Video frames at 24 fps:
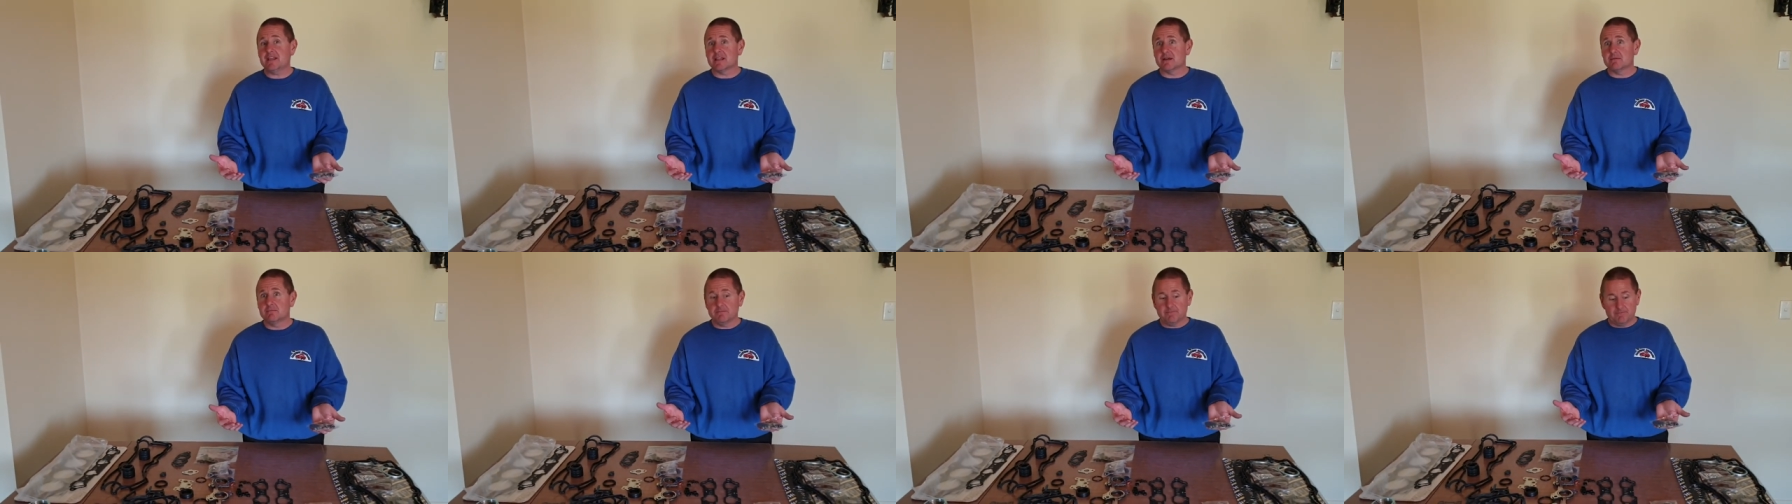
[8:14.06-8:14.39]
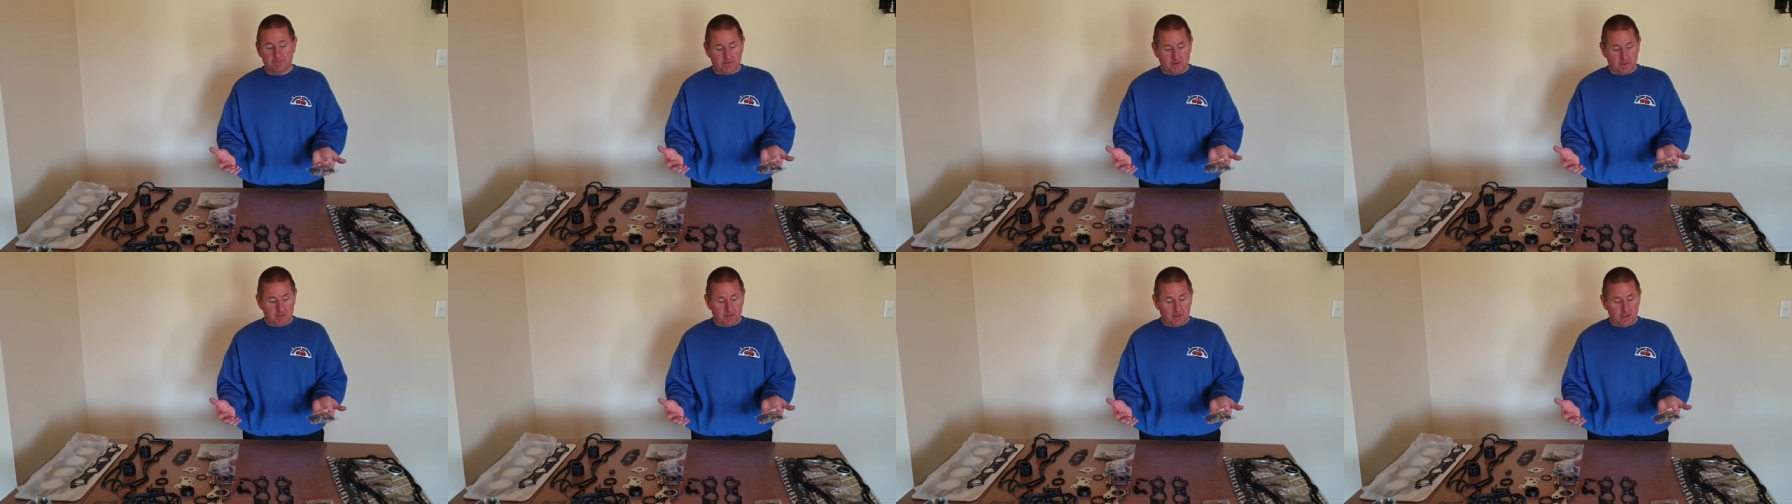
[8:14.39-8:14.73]
of them,
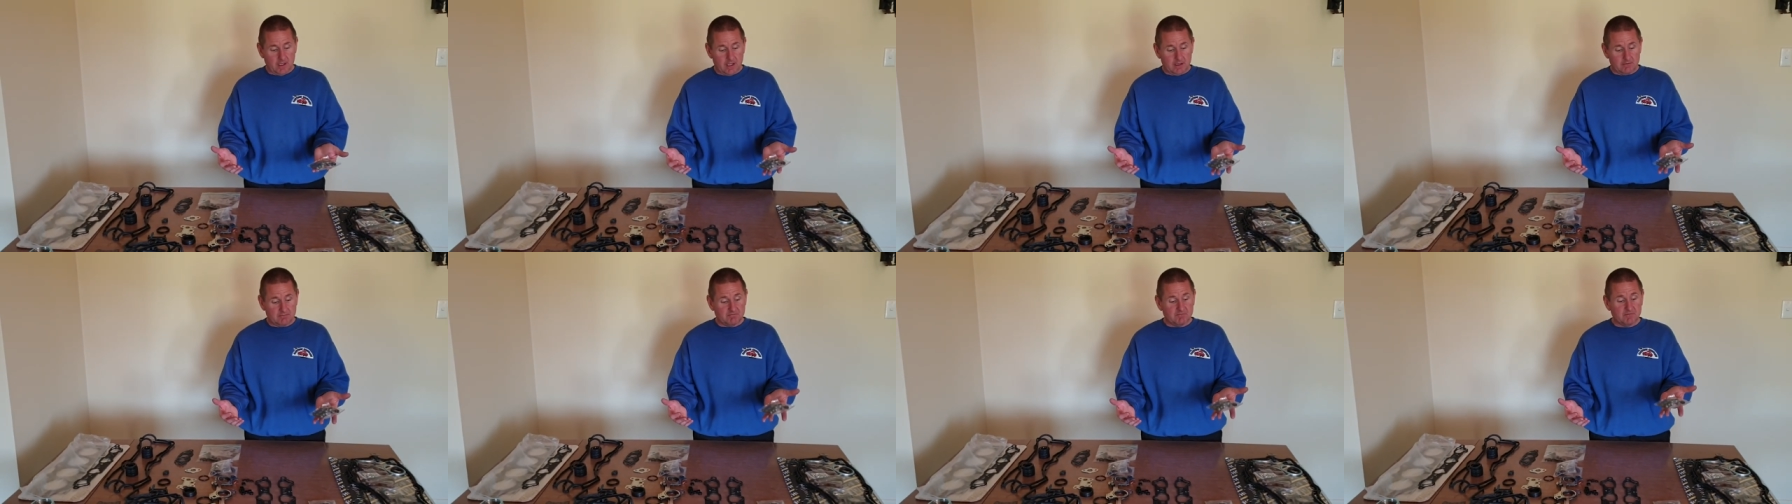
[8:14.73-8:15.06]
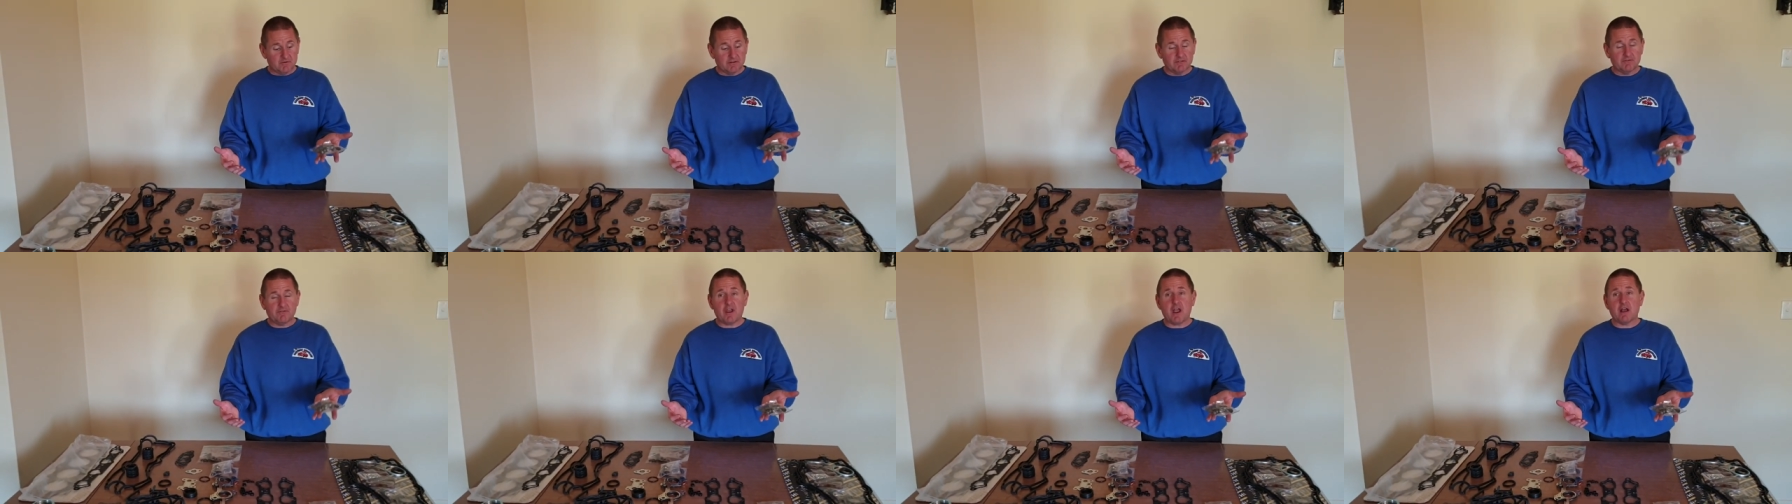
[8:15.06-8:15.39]

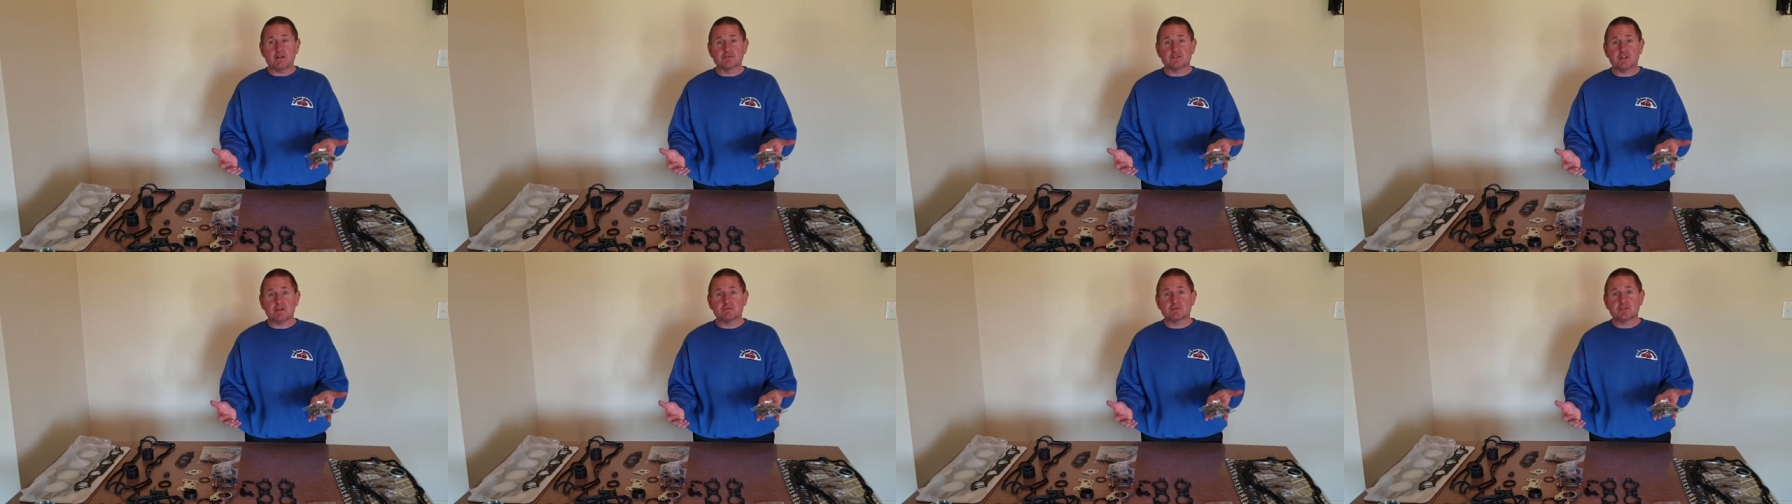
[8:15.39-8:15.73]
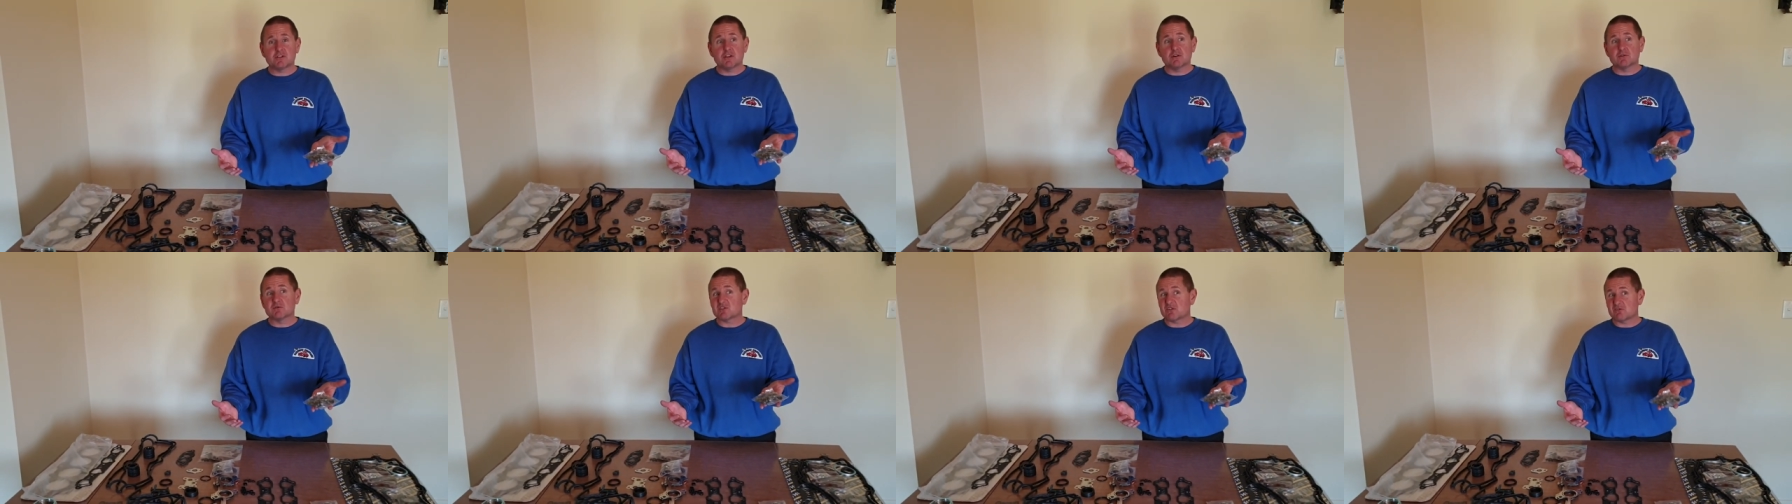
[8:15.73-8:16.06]
the valve stem
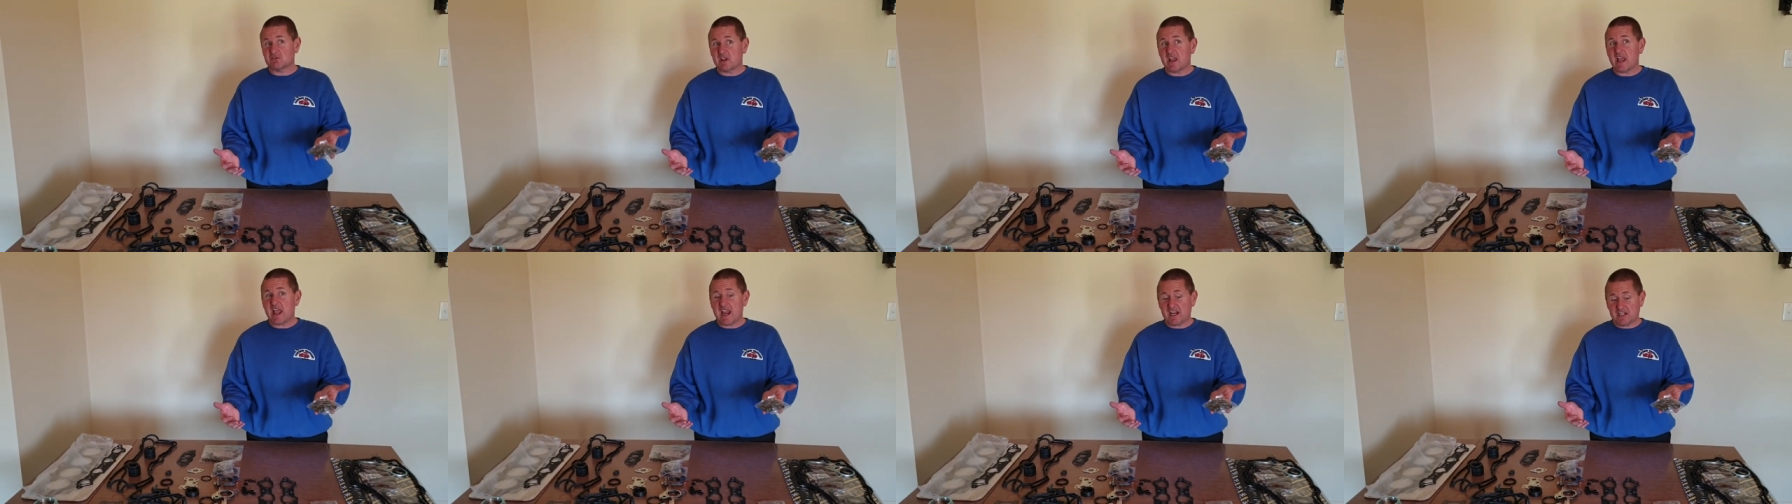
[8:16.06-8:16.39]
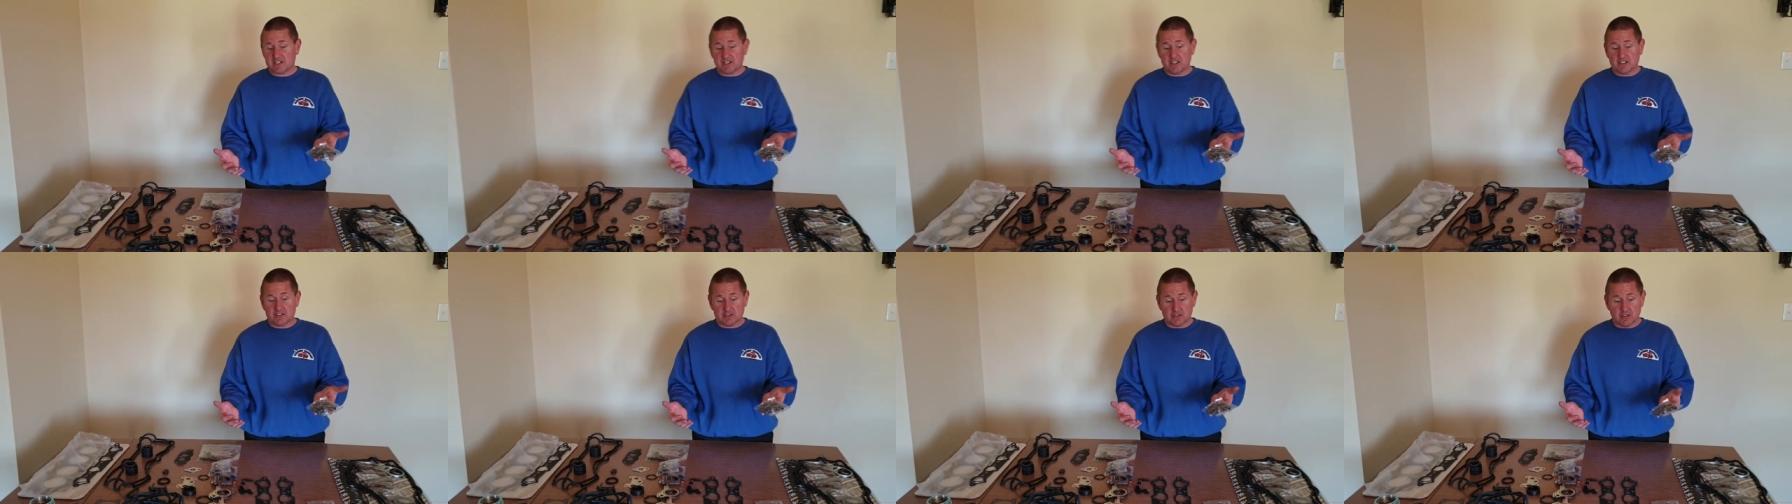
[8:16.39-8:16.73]
seals are
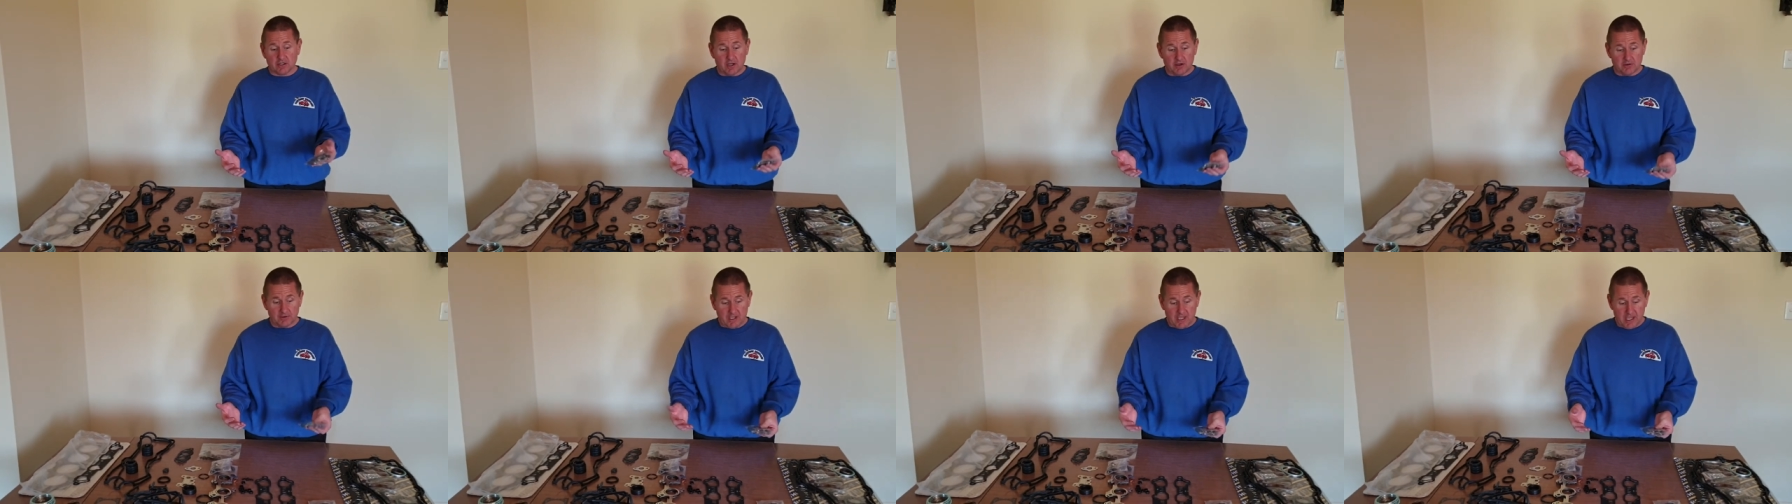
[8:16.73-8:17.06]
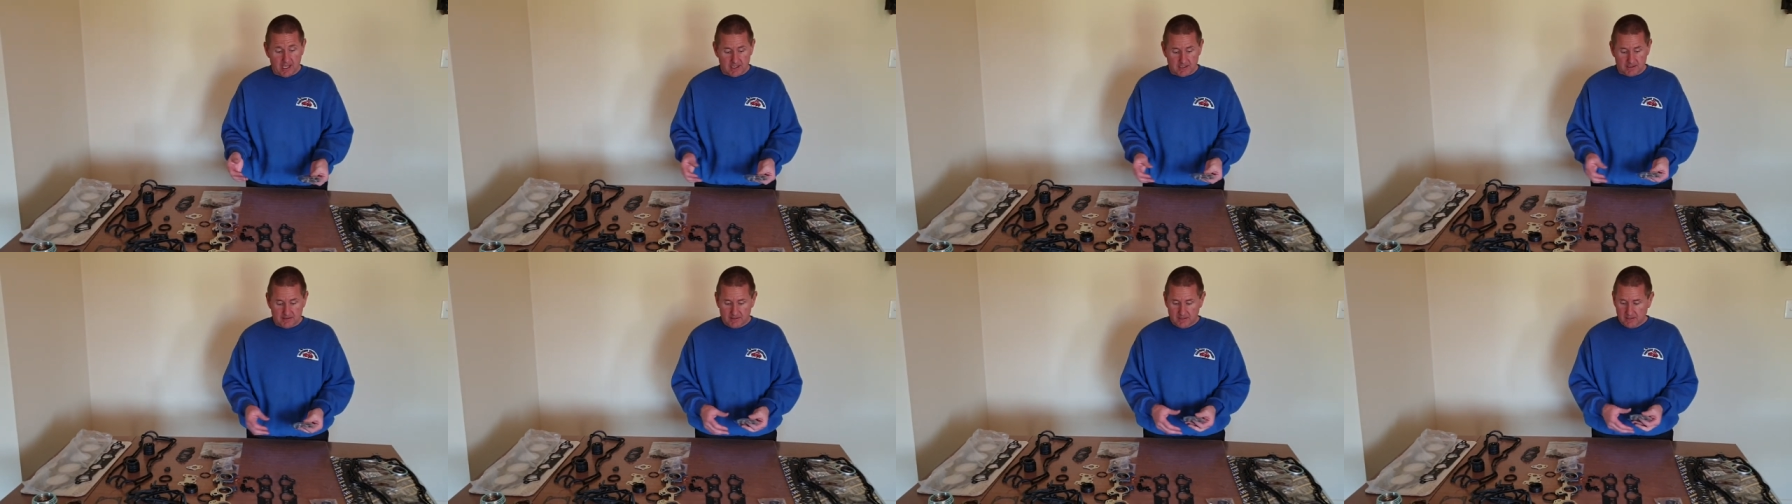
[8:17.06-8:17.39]
actually still
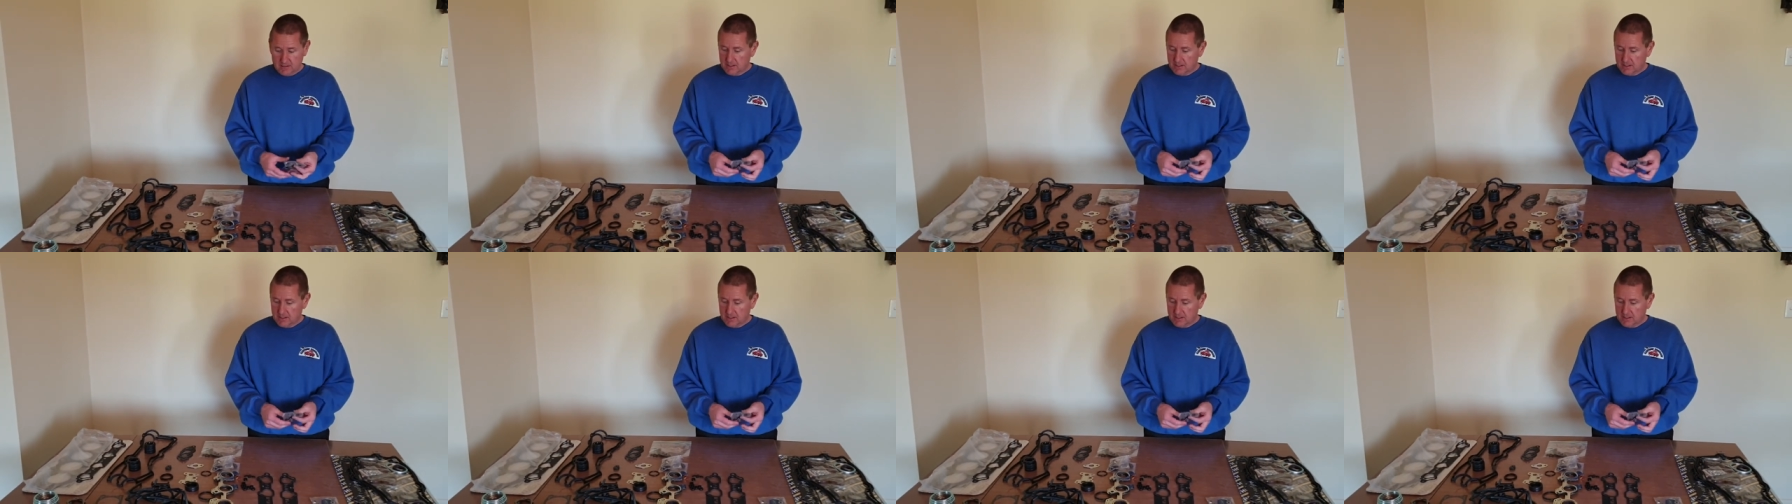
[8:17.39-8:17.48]
okay.